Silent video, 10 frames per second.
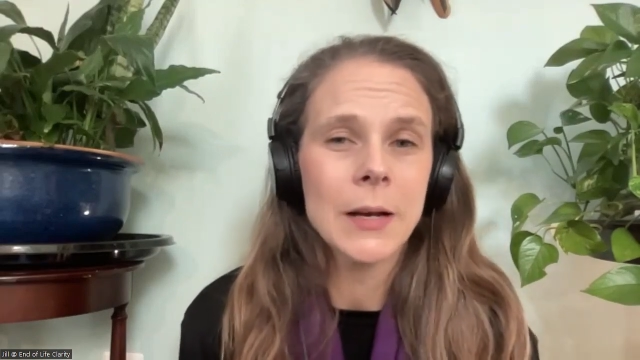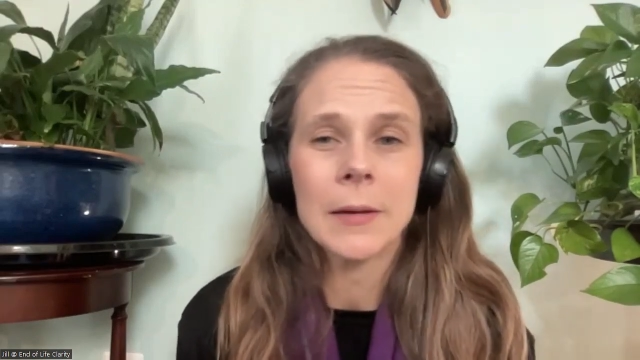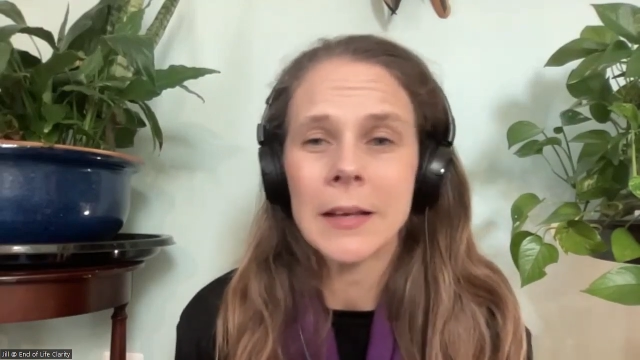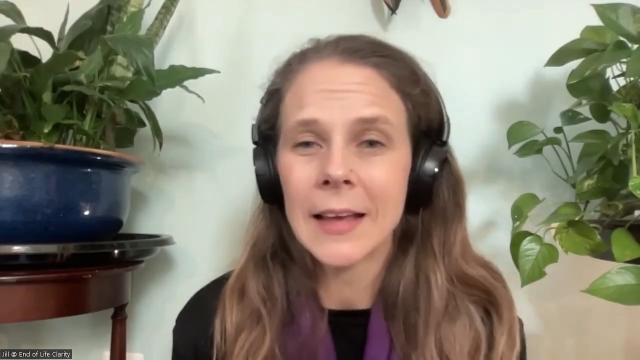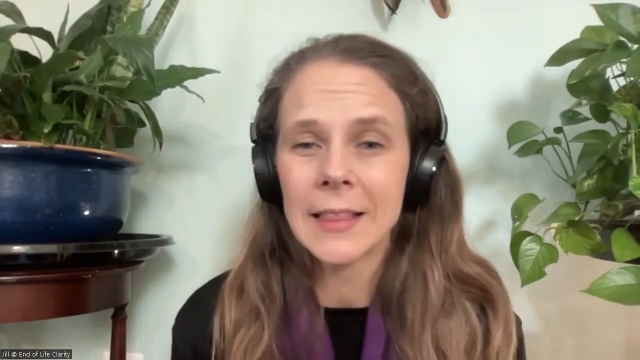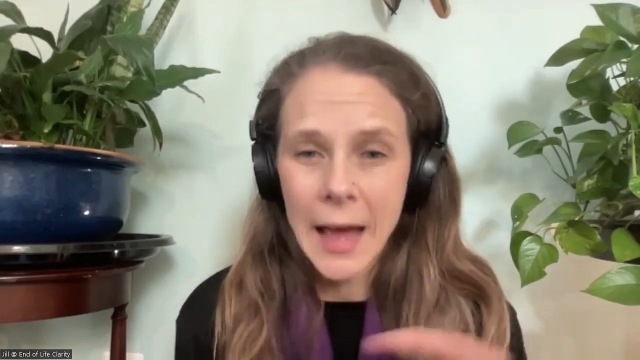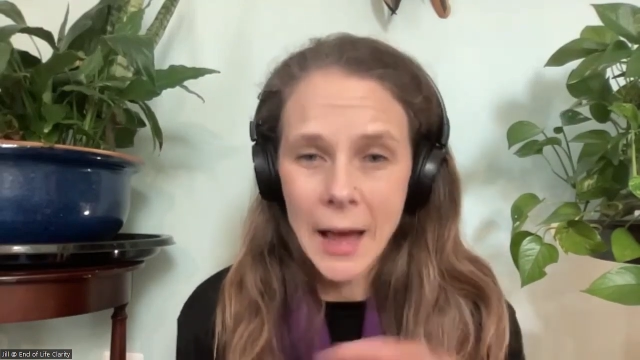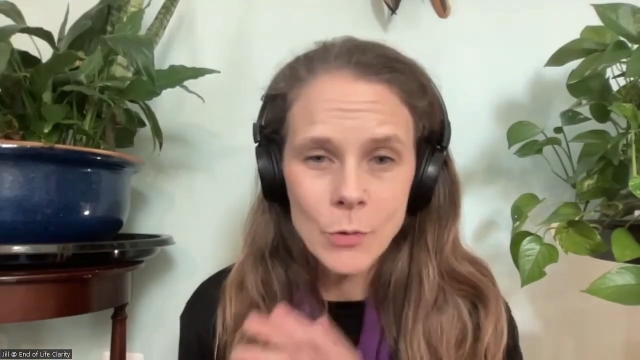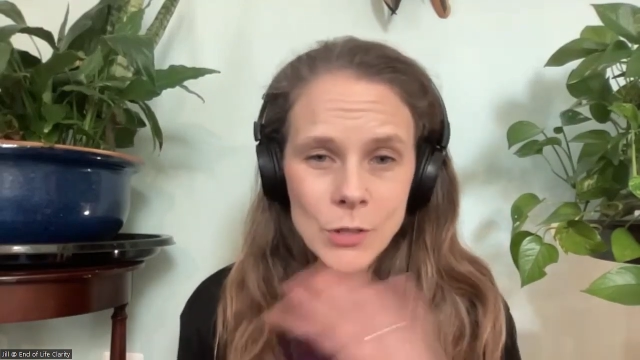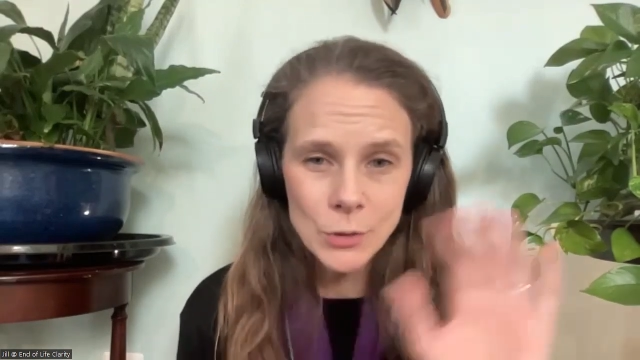I mean, like
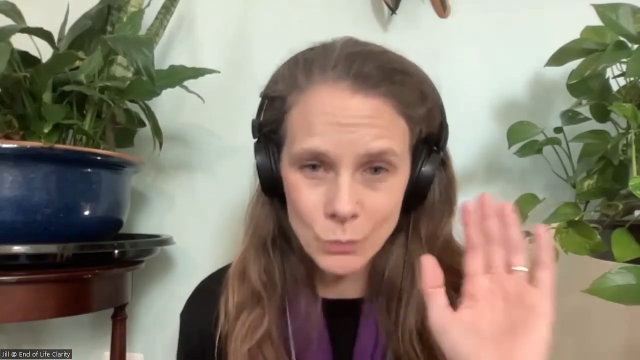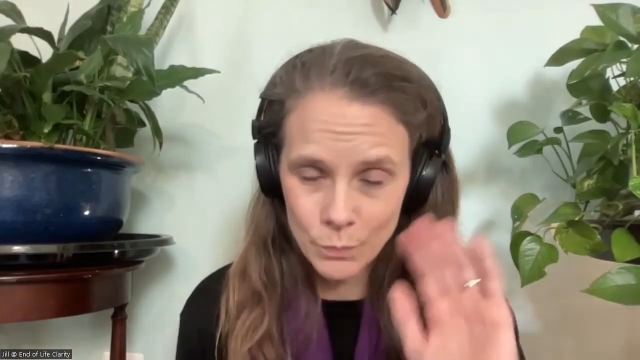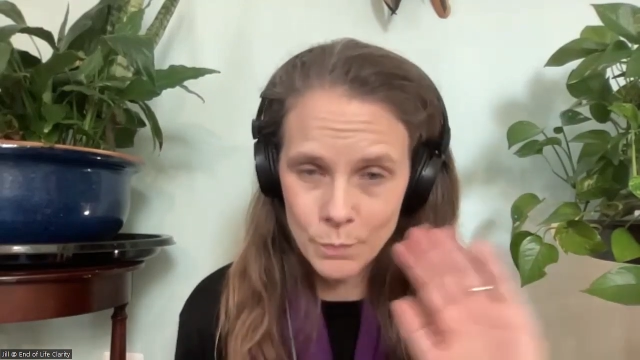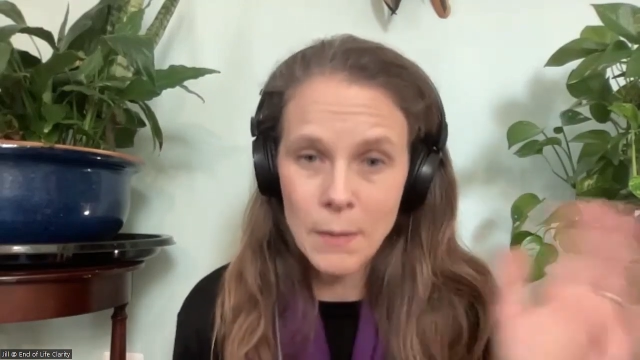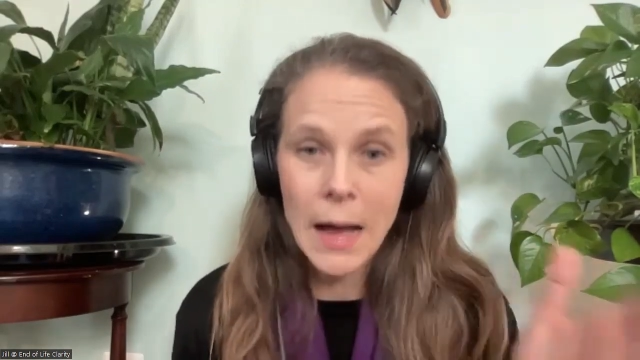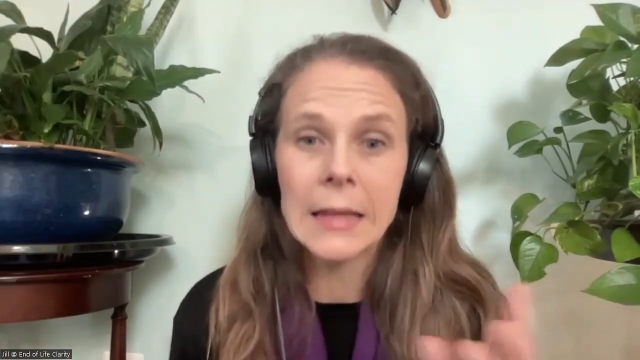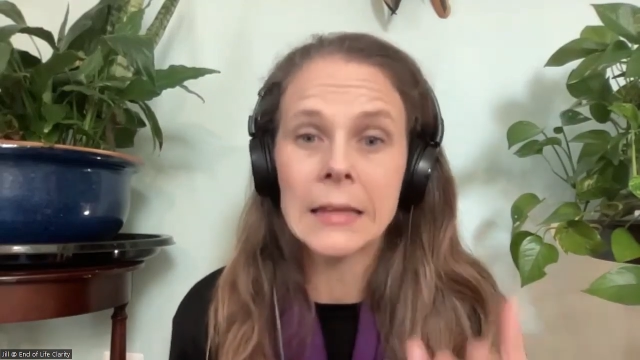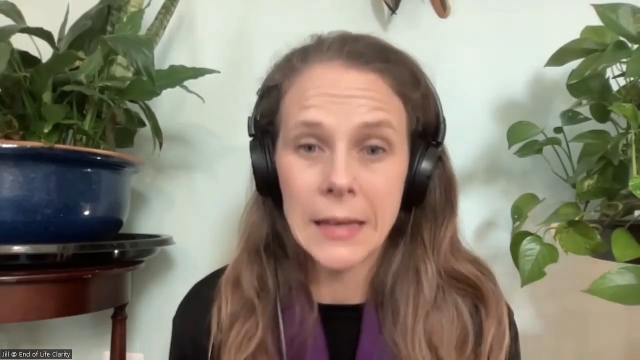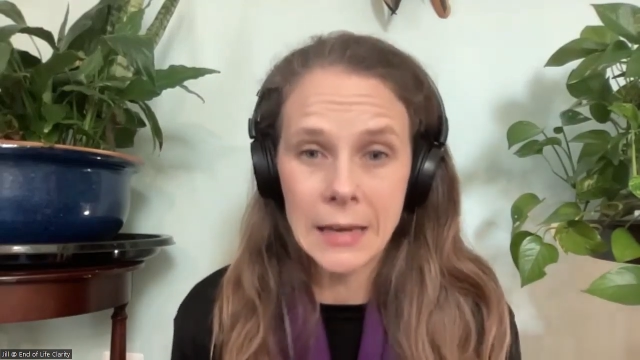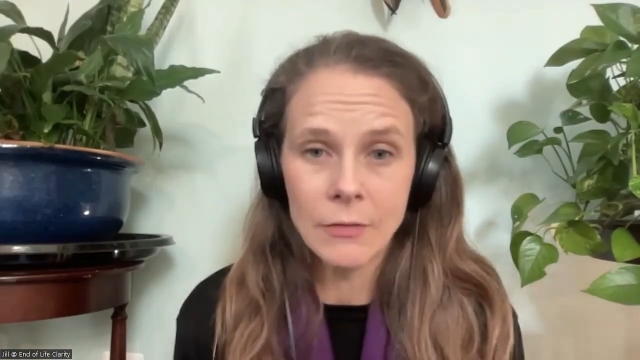that was my
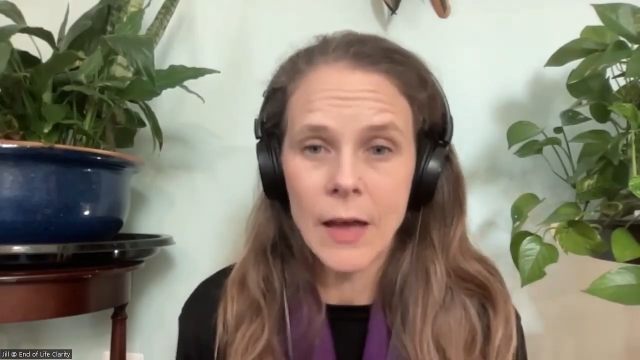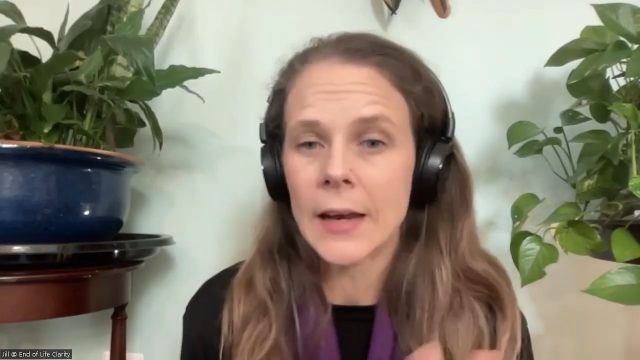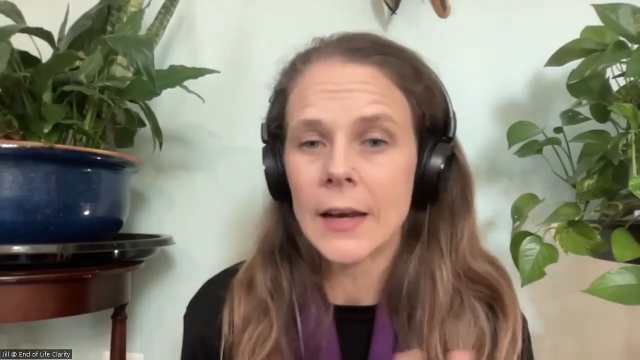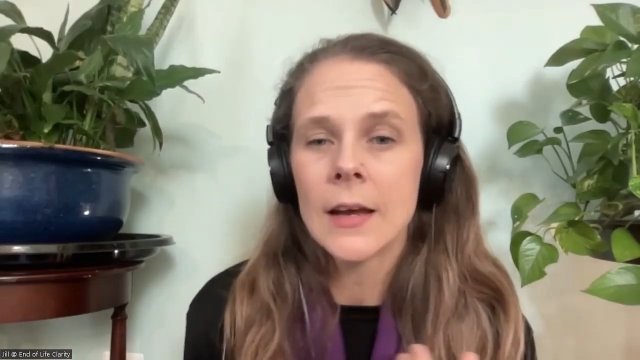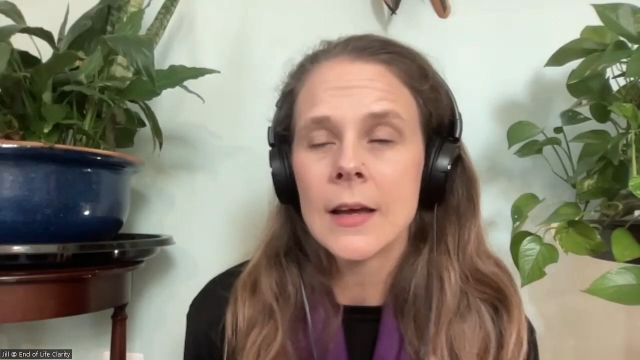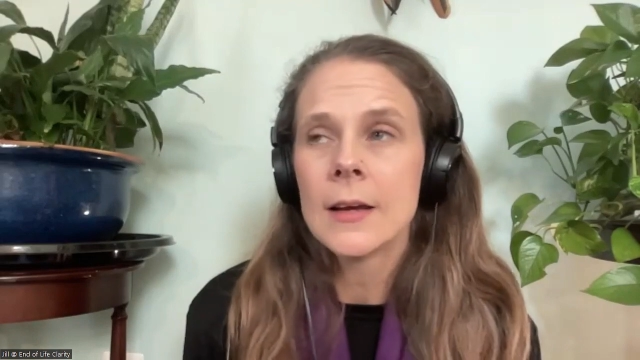life. And